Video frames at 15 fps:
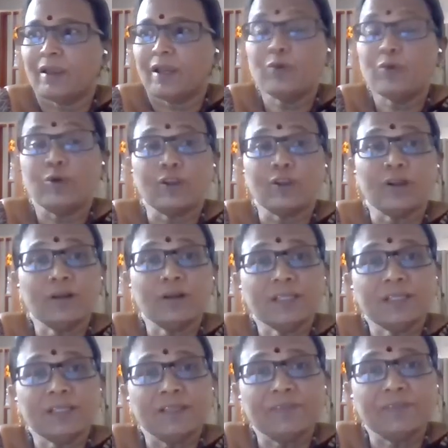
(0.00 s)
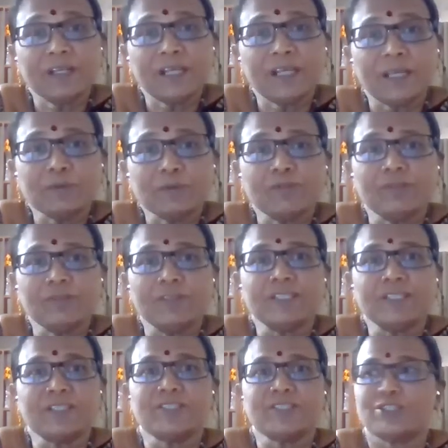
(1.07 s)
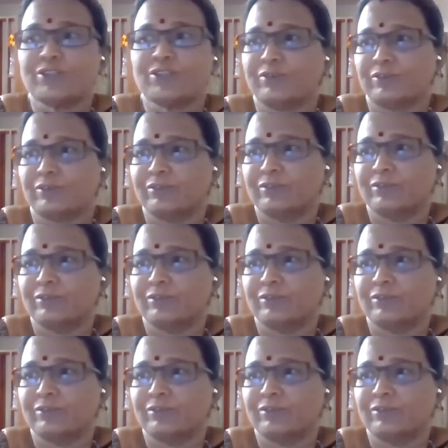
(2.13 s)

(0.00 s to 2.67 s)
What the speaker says: And what are all the different types of literature